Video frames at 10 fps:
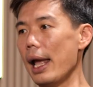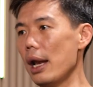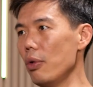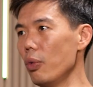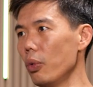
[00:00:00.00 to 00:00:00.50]

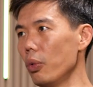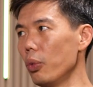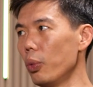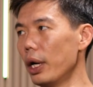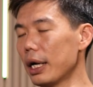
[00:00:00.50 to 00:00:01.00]
And
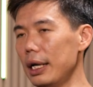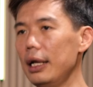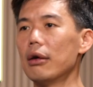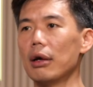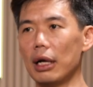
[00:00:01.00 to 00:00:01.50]
we are
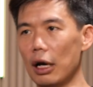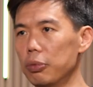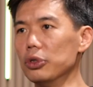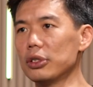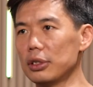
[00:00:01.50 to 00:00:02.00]
clear around the
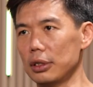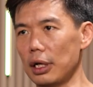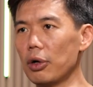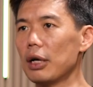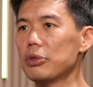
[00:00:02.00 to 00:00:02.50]

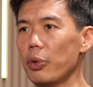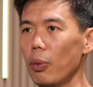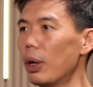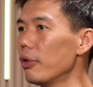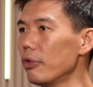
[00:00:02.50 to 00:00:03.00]
outcomes that
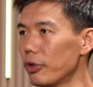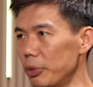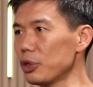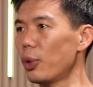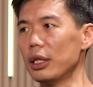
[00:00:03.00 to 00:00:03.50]
we want
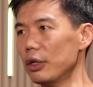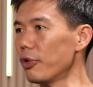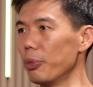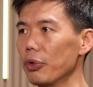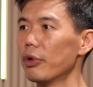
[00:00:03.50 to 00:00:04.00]
from this
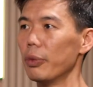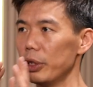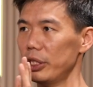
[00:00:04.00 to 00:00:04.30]
quarter from you, right?